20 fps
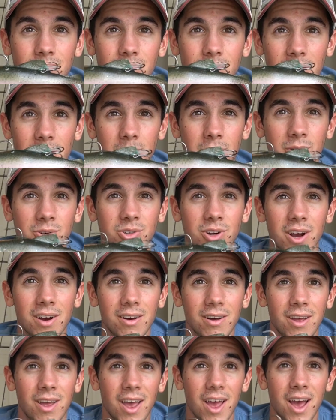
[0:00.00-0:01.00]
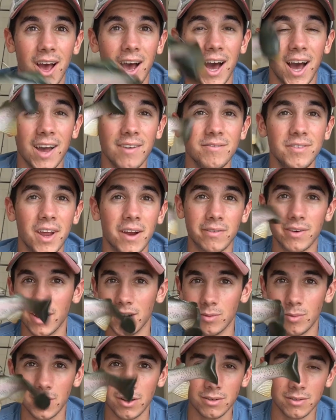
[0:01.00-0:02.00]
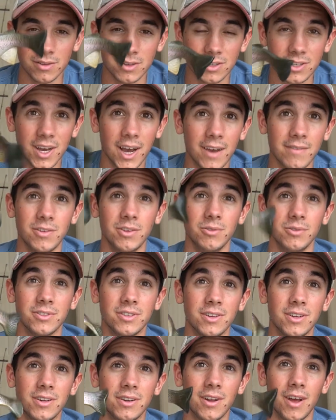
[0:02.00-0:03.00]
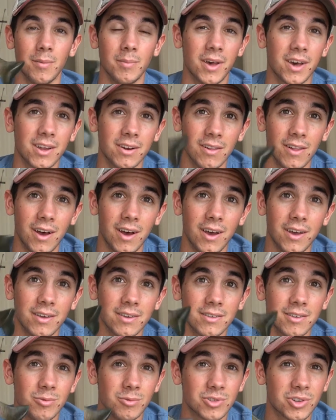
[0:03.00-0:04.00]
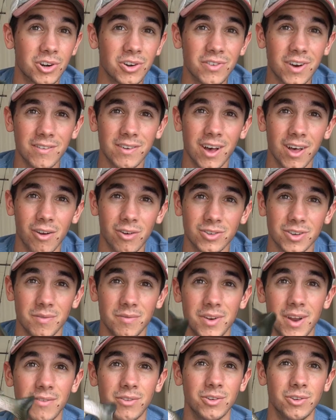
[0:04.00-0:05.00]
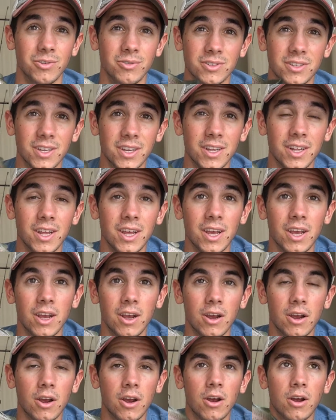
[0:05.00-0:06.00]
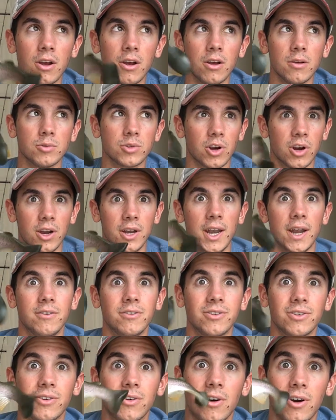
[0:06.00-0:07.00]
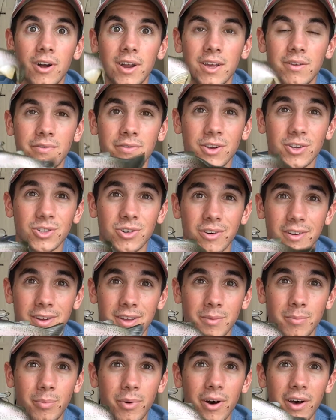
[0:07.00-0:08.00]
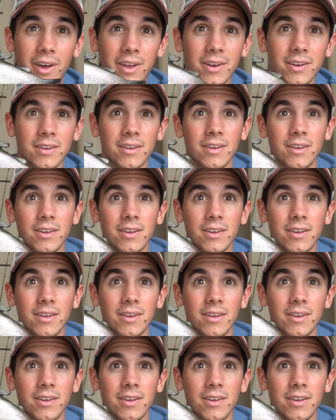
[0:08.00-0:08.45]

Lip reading: rainbow trout. I've never had a bite on this. I've used it. I'm not gonna lie. It was $35. I've never used it. Sorry, never caught a fish on it, but